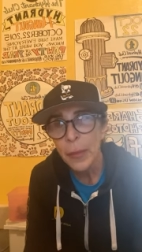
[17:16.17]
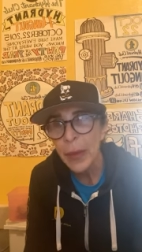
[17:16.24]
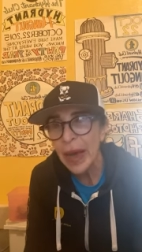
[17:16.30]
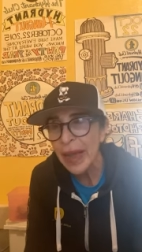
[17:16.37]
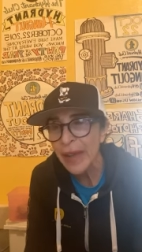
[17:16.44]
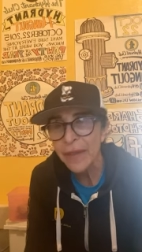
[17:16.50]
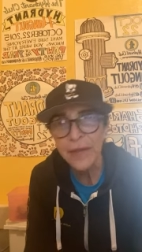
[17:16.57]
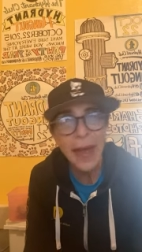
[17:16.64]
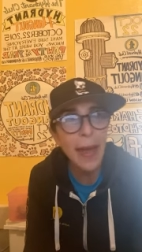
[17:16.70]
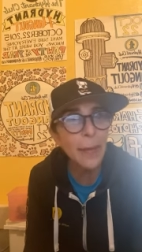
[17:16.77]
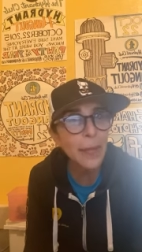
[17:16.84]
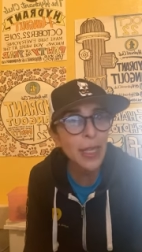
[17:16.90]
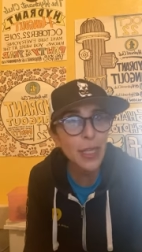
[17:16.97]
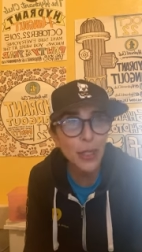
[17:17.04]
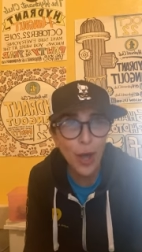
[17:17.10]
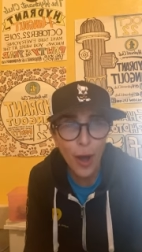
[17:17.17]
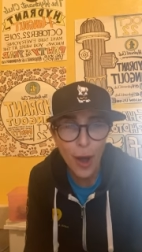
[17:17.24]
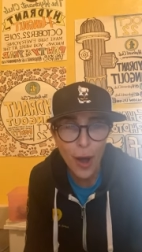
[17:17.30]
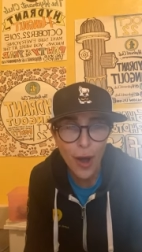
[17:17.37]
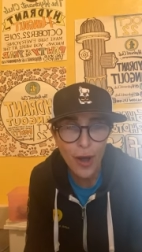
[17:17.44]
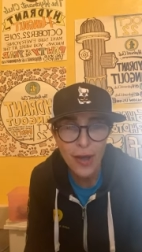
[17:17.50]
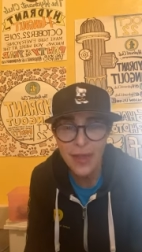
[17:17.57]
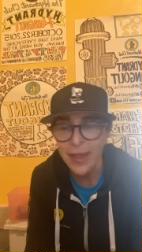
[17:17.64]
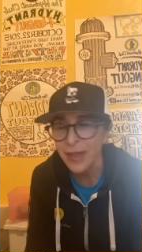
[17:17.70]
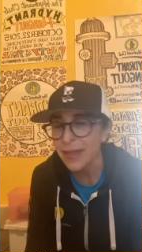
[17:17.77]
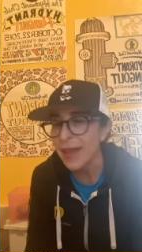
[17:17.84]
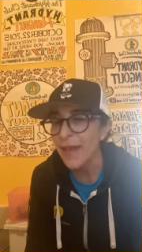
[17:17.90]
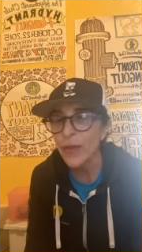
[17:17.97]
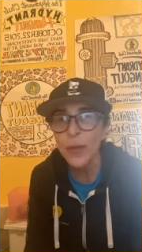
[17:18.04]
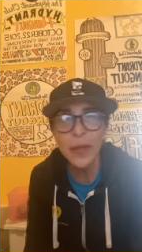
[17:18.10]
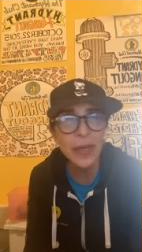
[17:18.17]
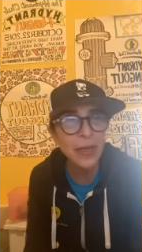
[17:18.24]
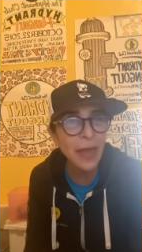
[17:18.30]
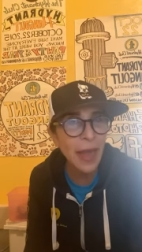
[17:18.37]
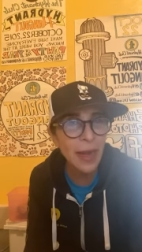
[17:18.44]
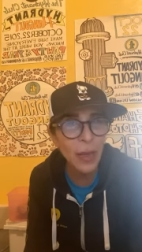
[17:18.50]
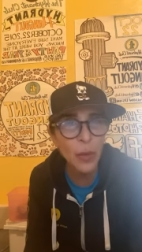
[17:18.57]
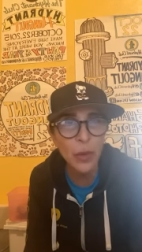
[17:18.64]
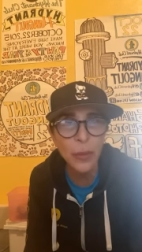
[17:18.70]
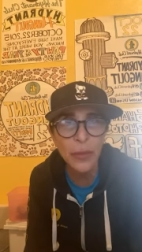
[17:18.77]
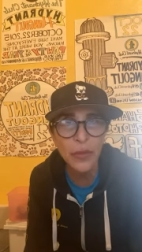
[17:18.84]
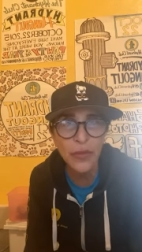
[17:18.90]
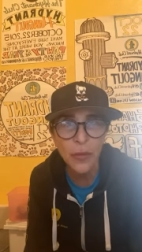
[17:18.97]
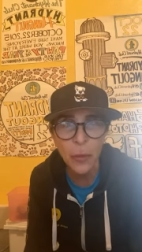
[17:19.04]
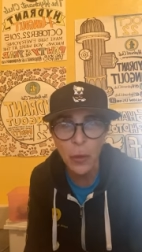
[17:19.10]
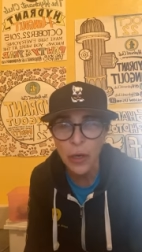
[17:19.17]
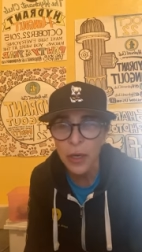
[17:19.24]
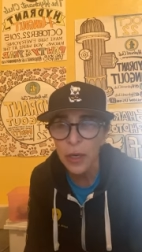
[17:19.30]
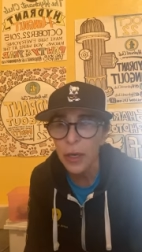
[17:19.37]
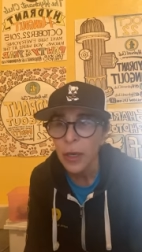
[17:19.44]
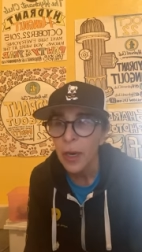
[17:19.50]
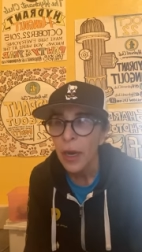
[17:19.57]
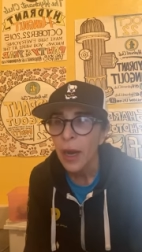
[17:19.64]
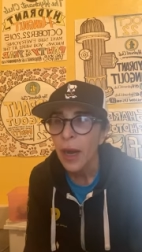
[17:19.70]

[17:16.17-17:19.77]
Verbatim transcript: by a family dog that's never bitten anyone before.